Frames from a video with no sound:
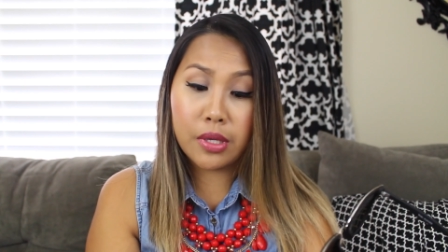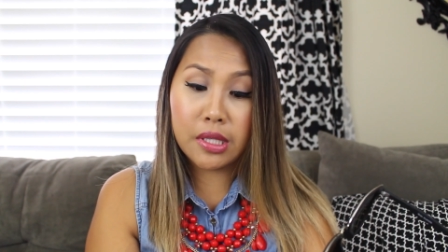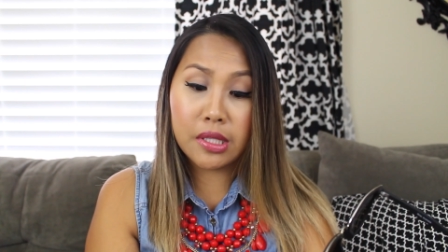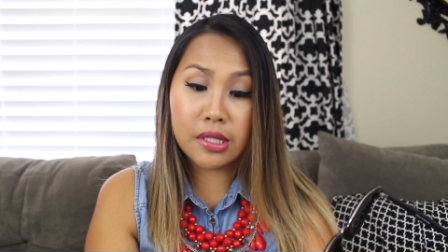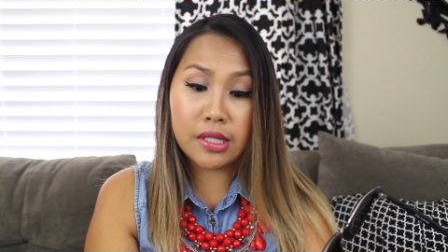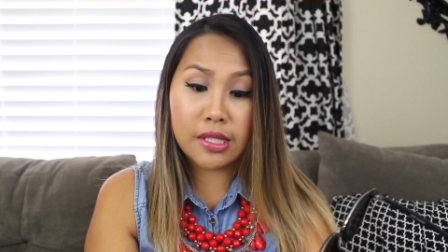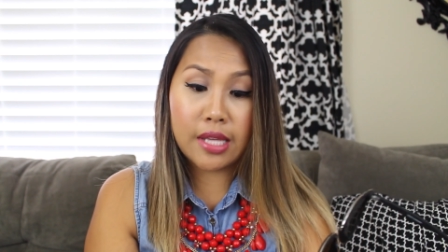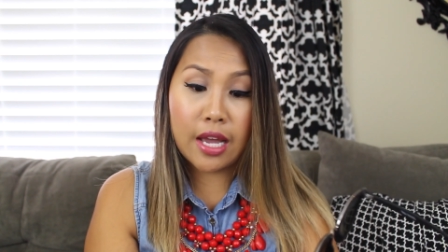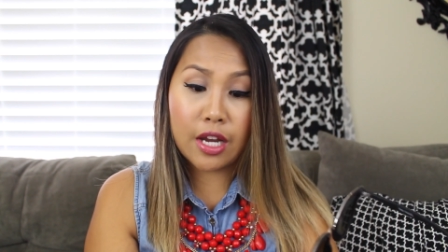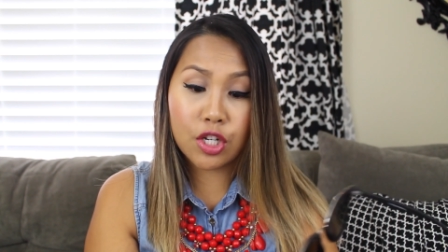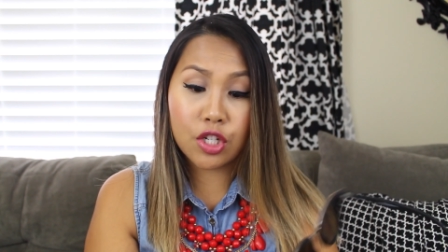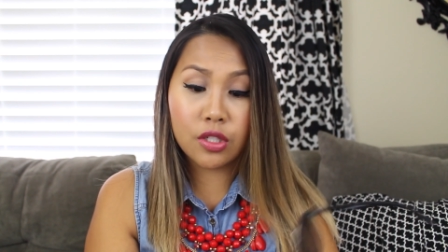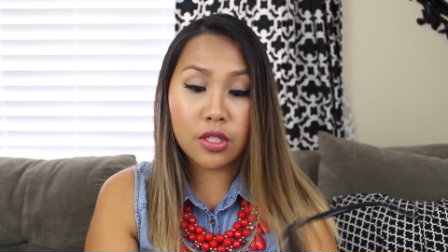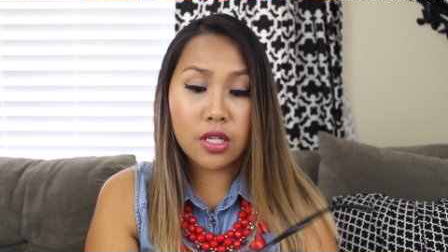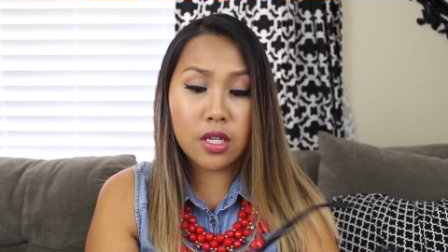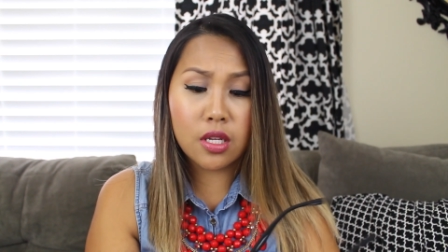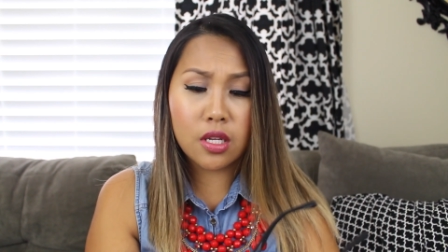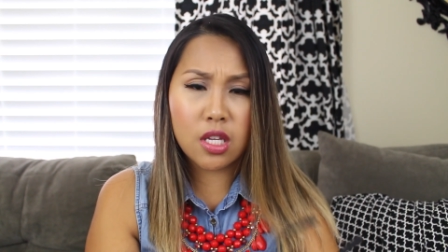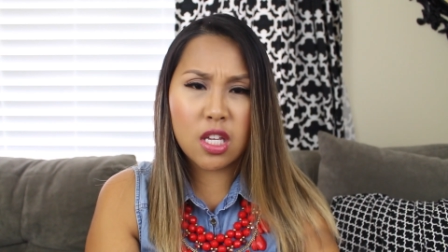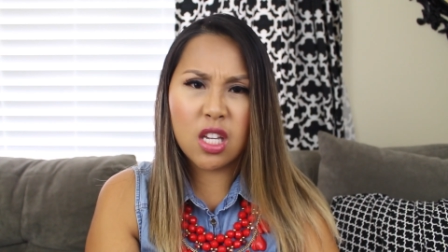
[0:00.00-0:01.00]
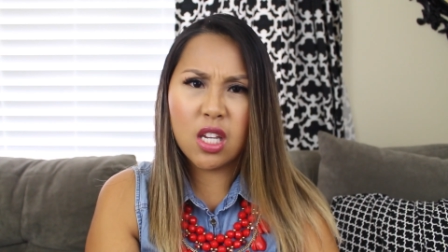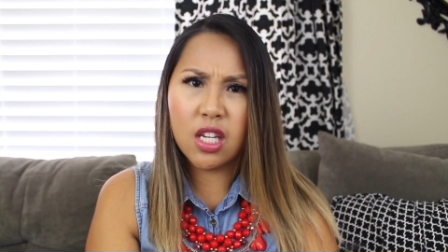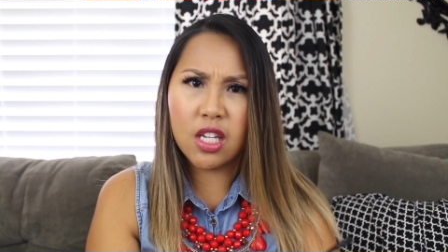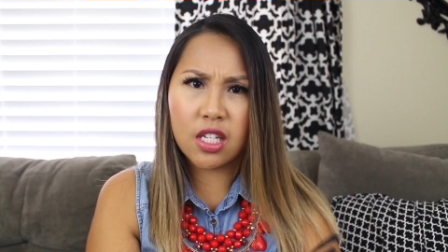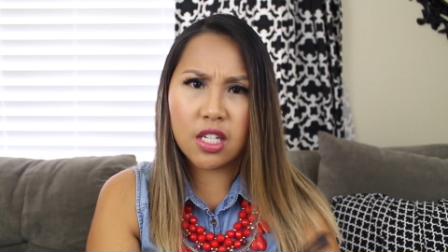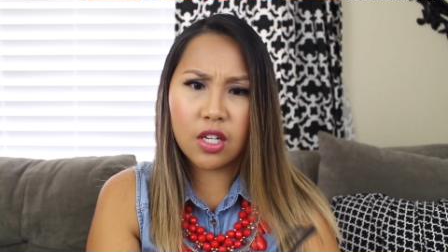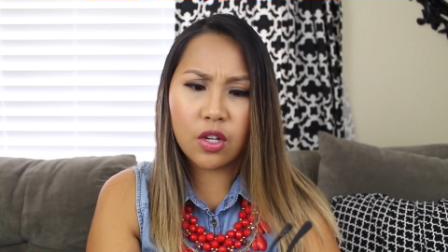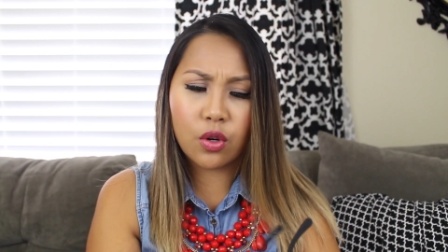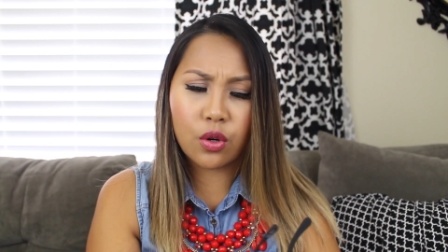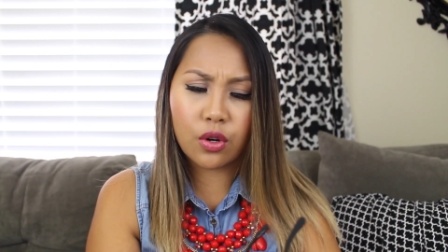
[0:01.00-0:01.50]
it's actually
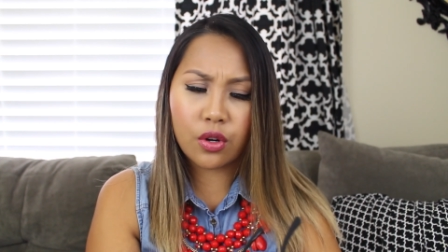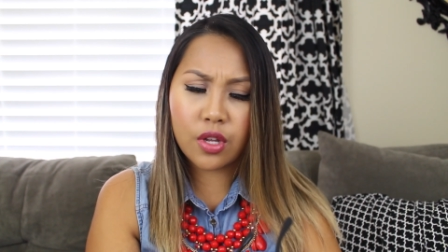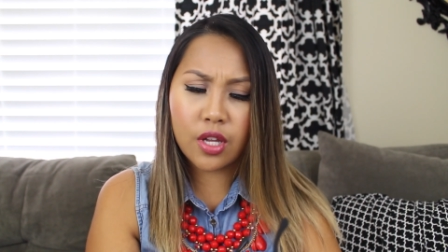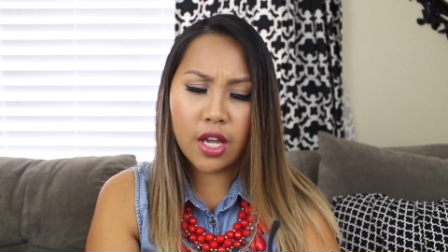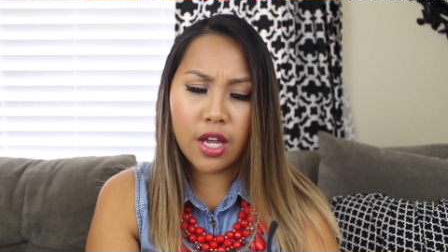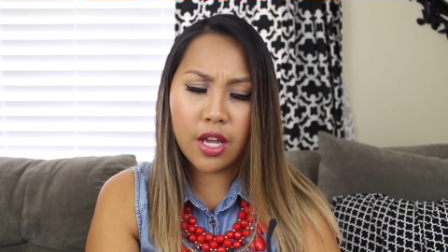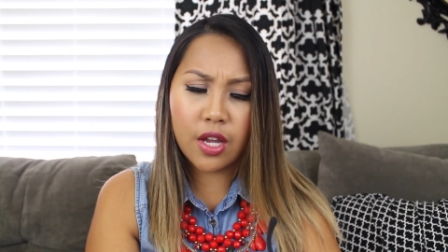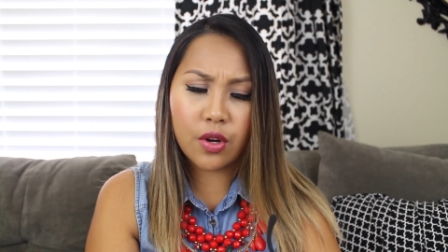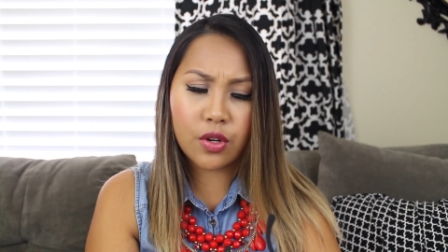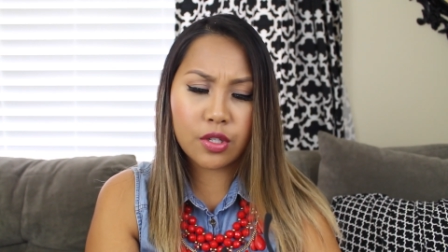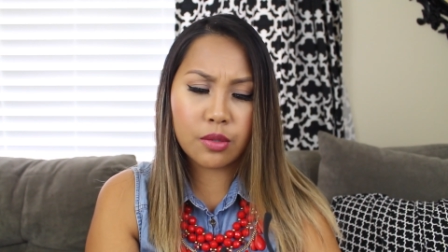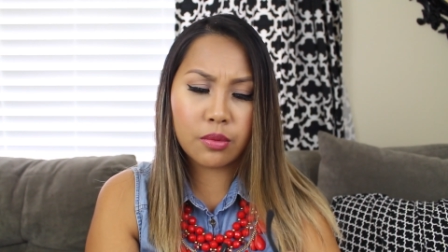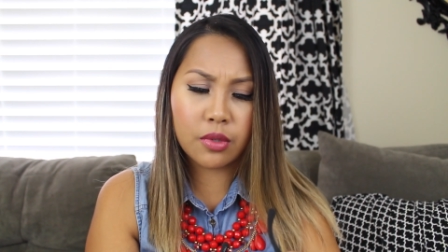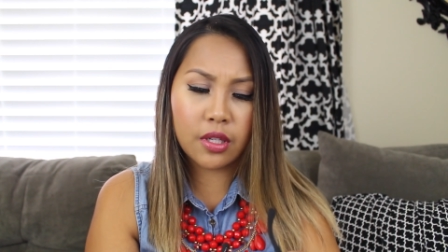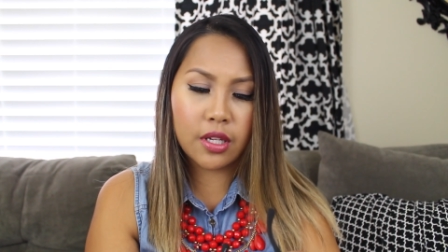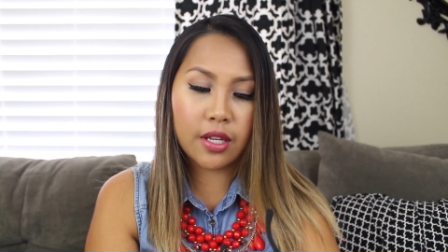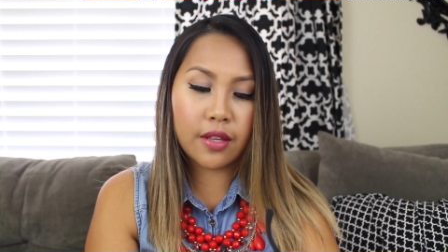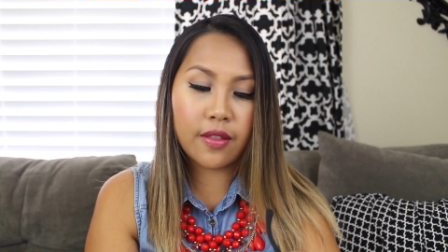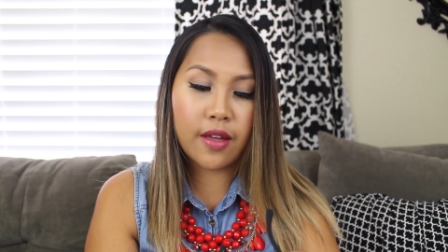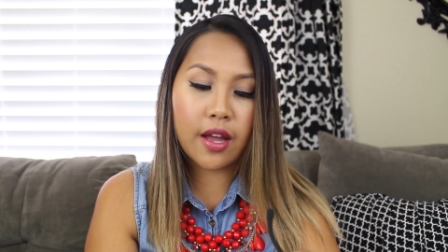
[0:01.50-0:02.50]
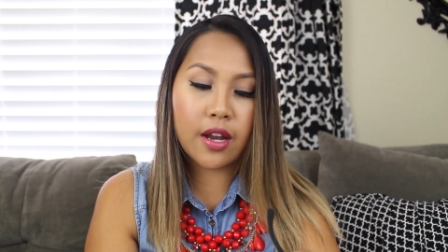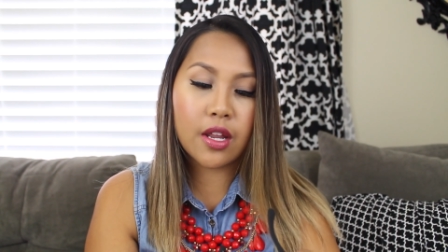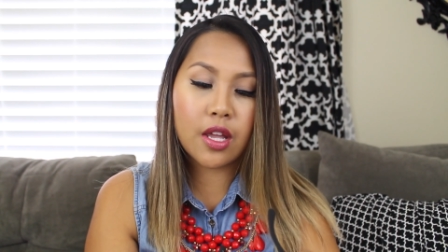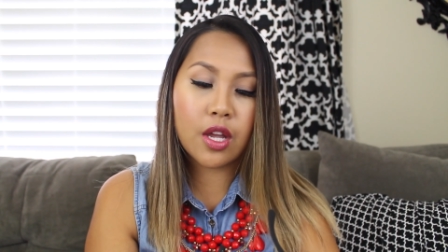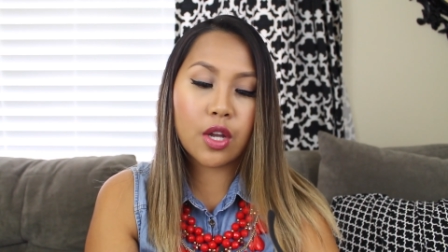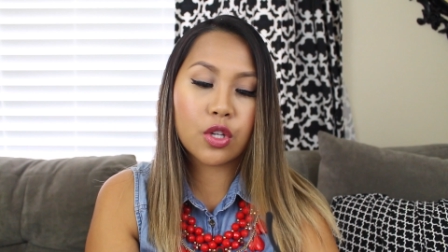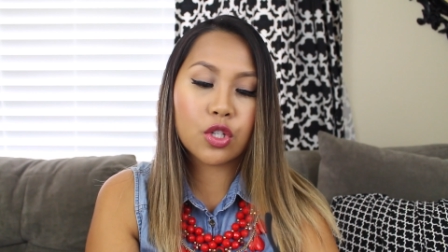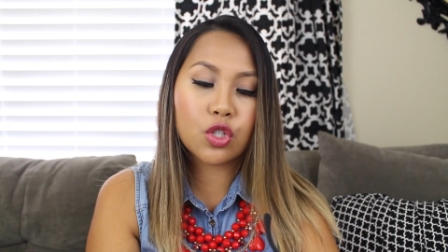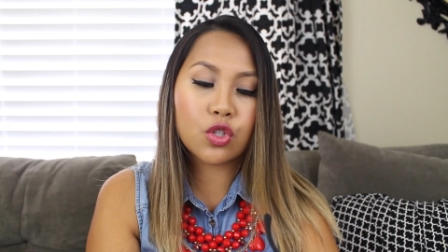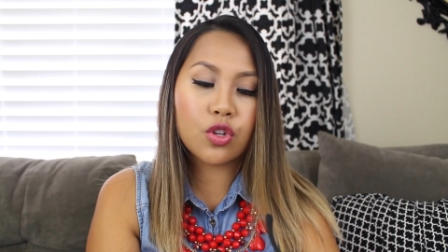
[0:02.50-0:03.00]
Quay or K or something like that,
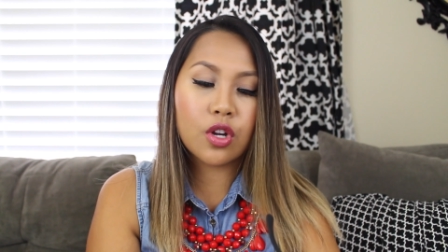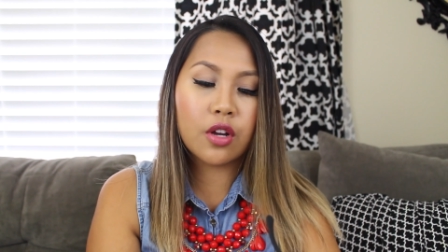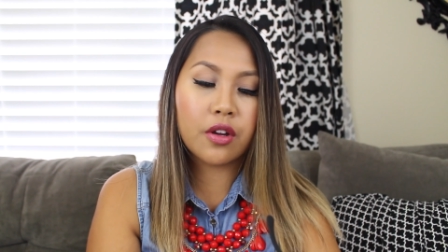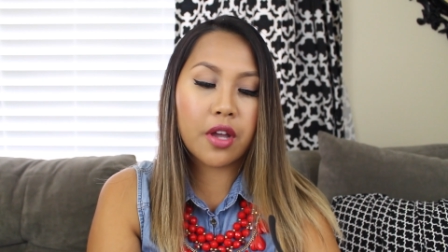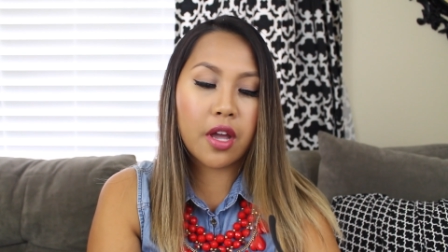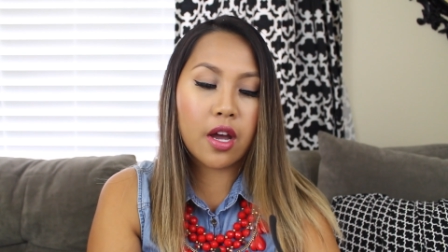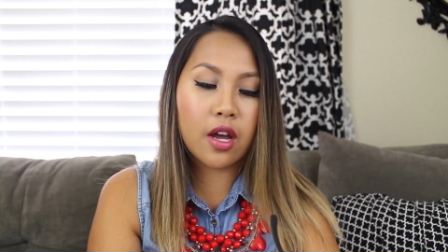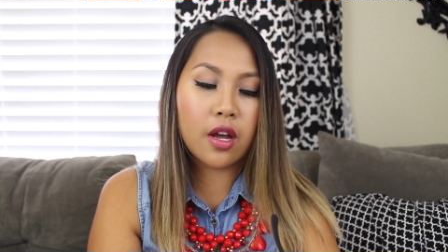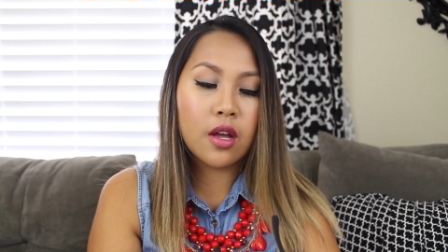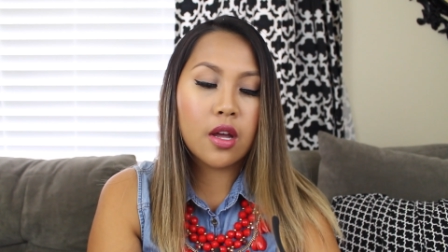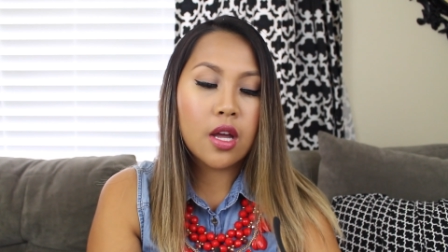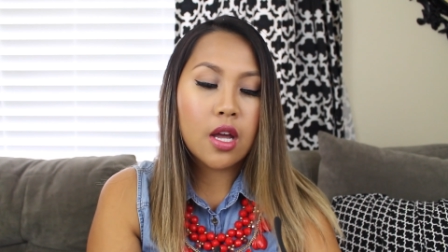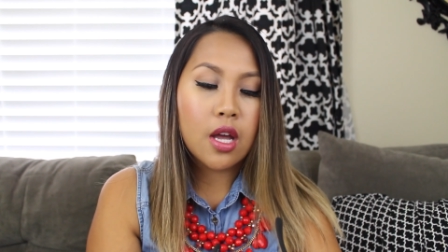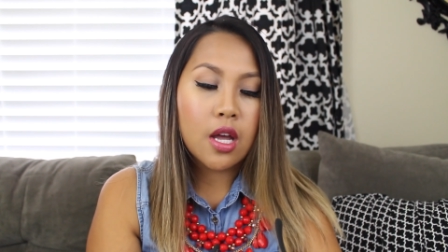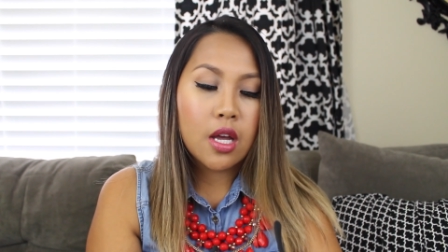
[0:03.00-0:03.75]
Quay Australia.